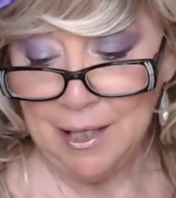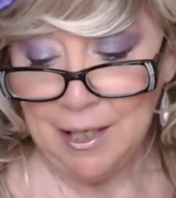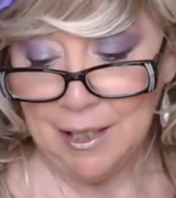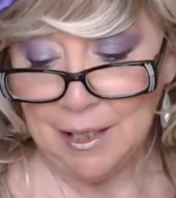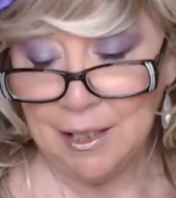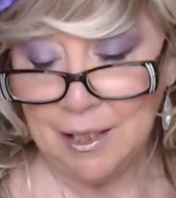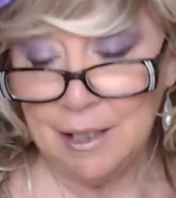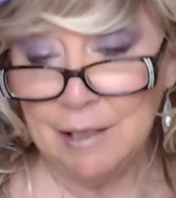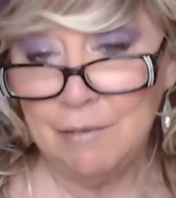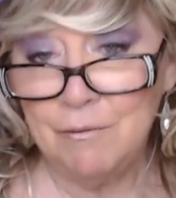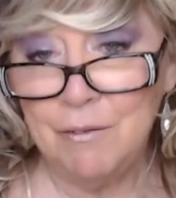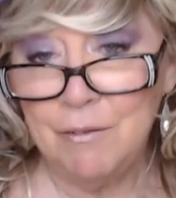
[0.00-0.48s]

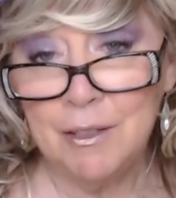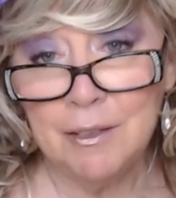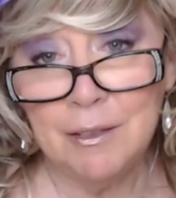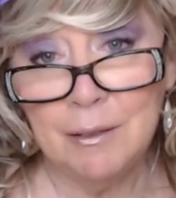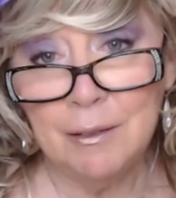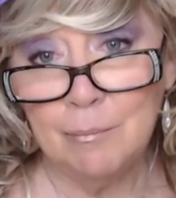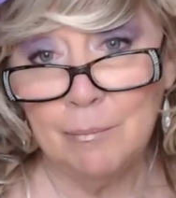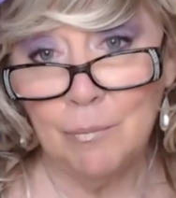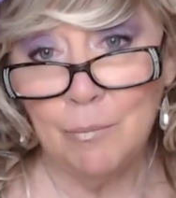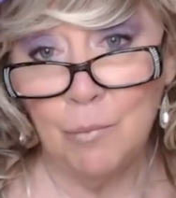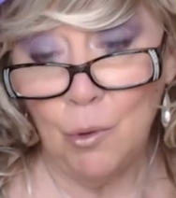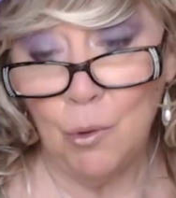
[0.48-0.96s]

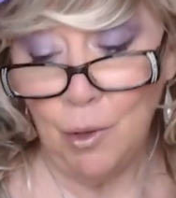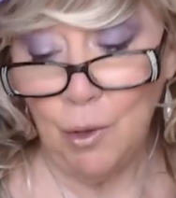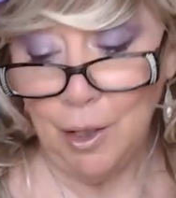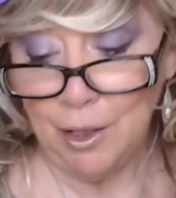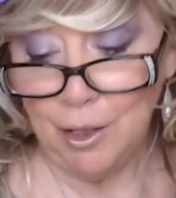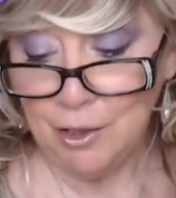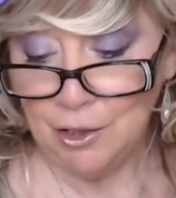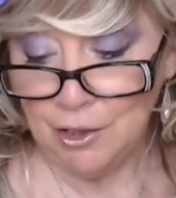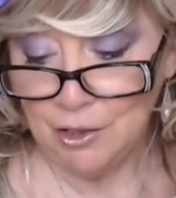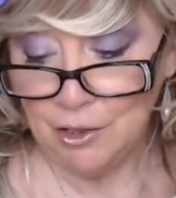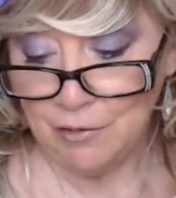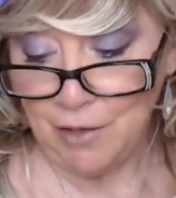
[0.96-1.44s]
Even
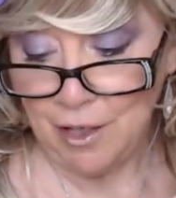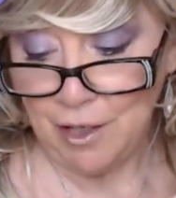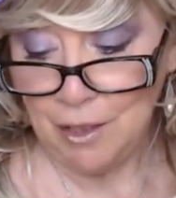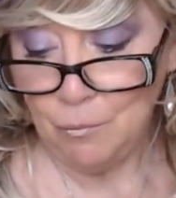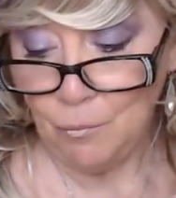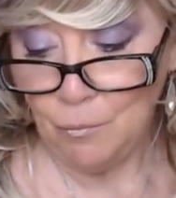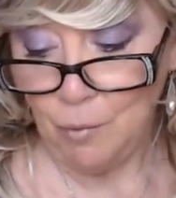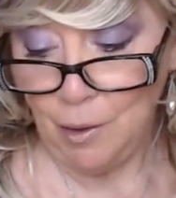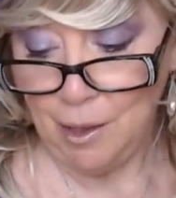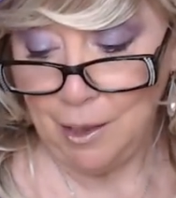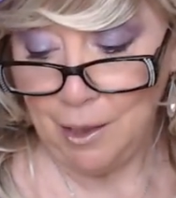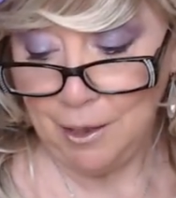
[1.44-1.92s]
more great
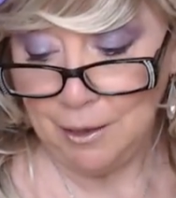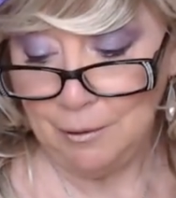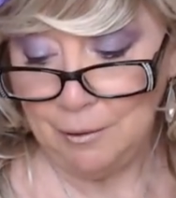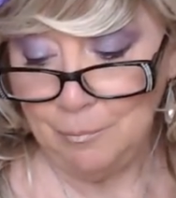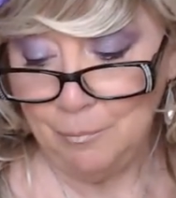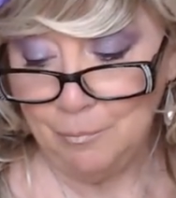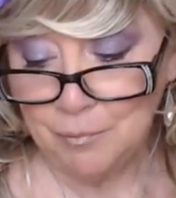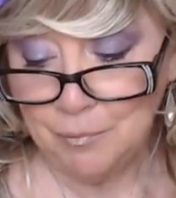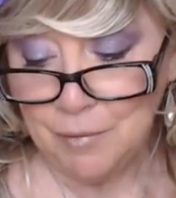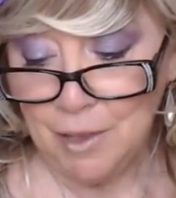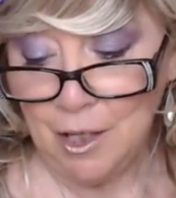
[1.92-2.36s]
wine,